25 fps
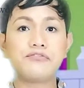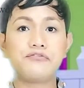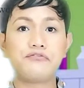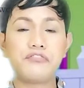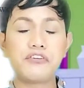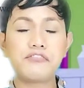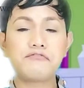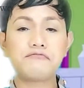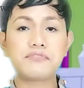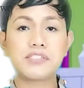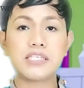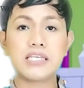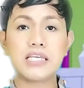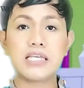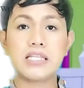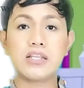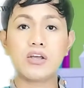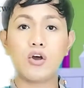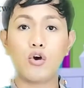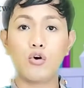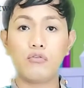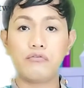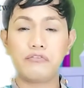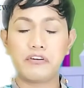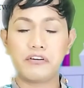
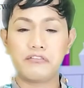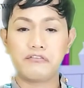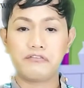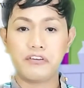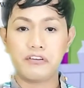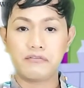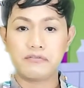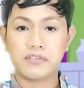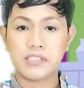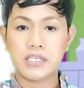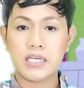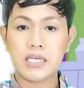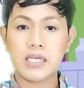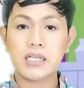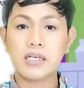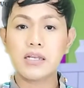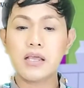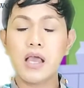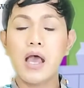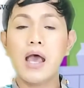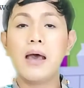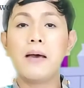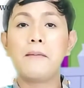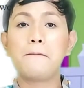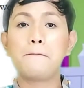15/15
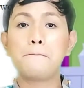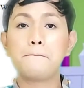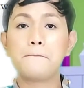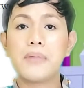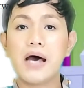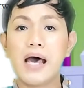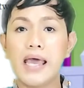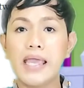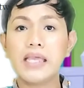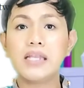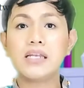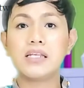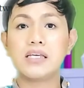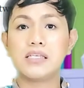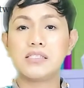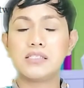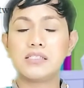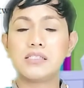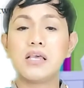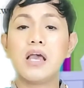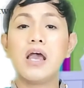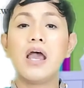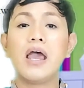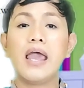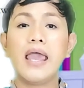
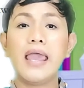minus